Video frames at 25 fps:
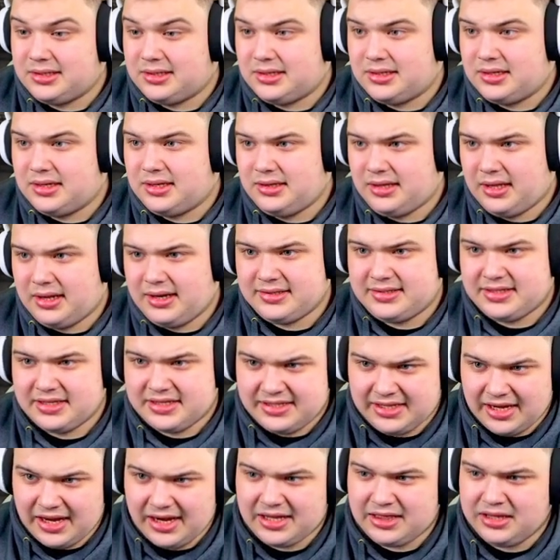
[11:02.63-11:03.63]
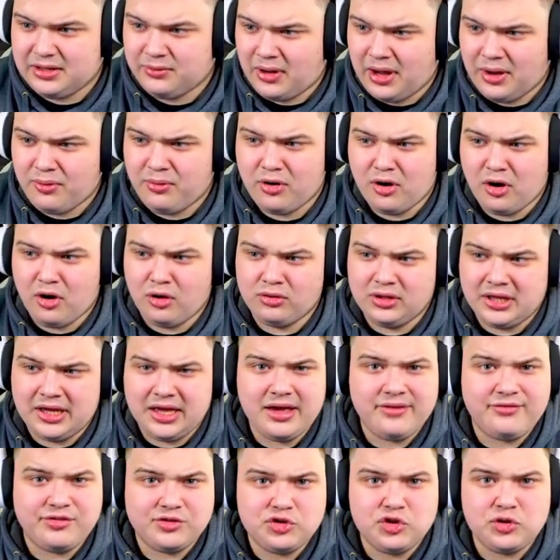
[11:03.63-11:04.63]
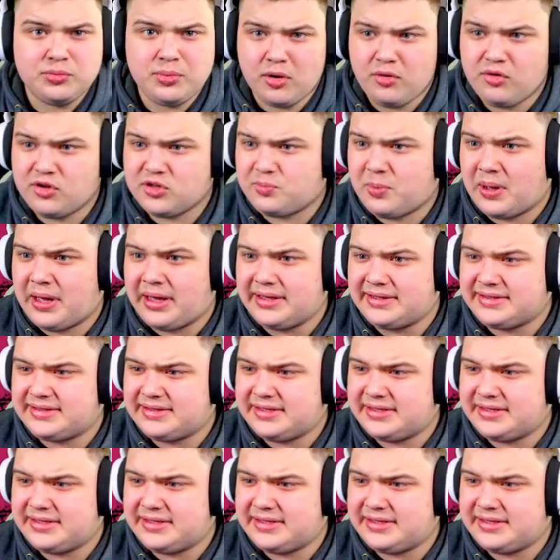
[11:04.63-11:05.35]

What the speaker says: That is exactly why we're only here for 2 bonus packs.